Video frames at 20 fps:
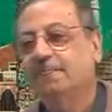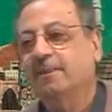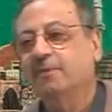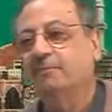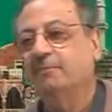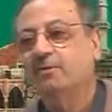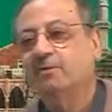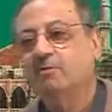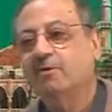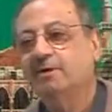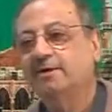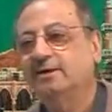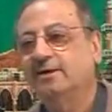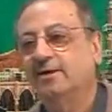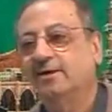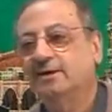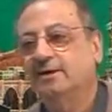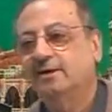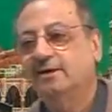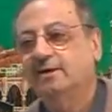
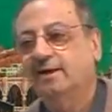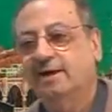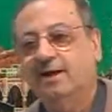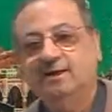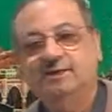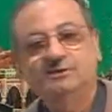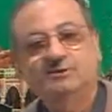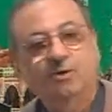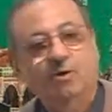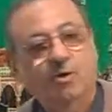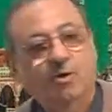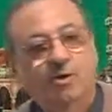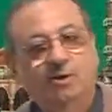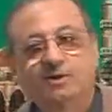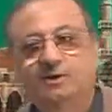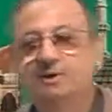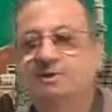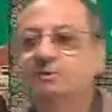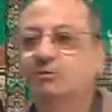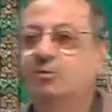provided us all
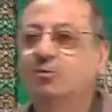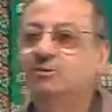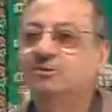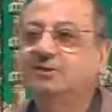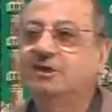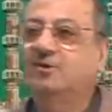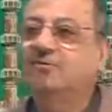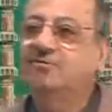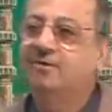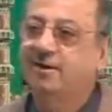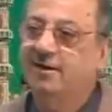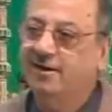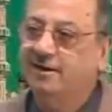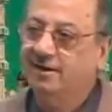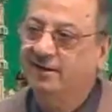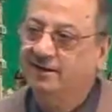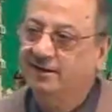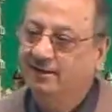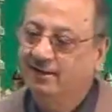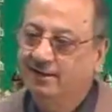the tools of
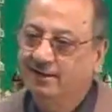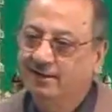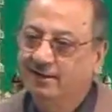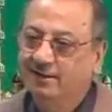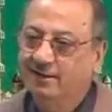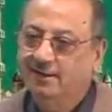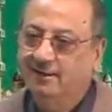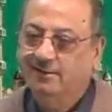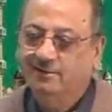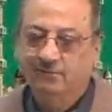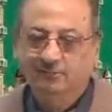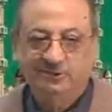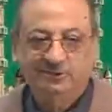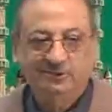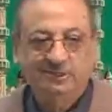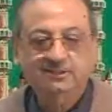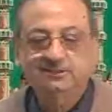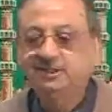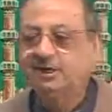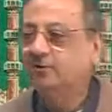learning. We
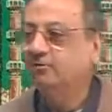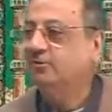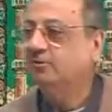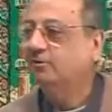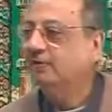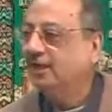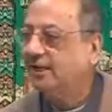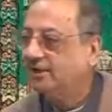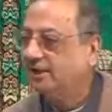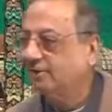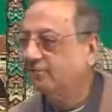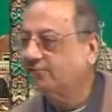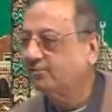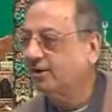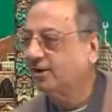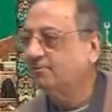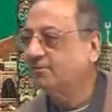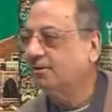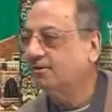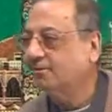just have to get up
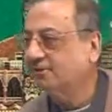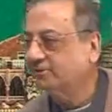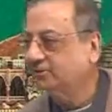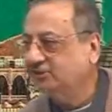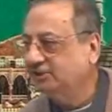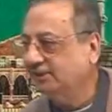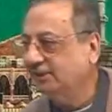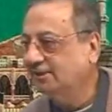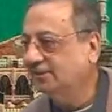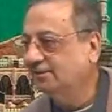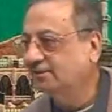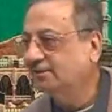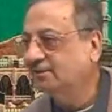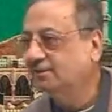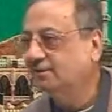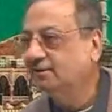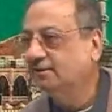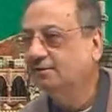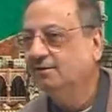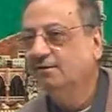from our seat
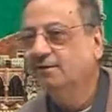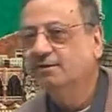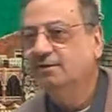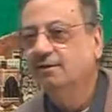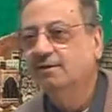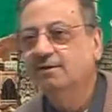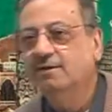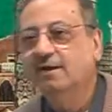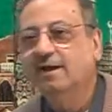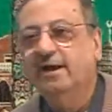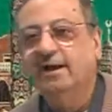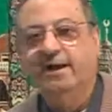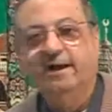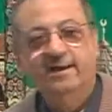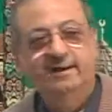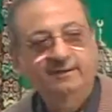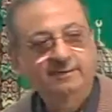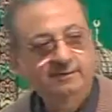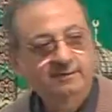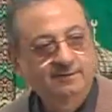
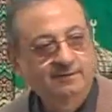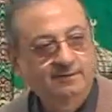and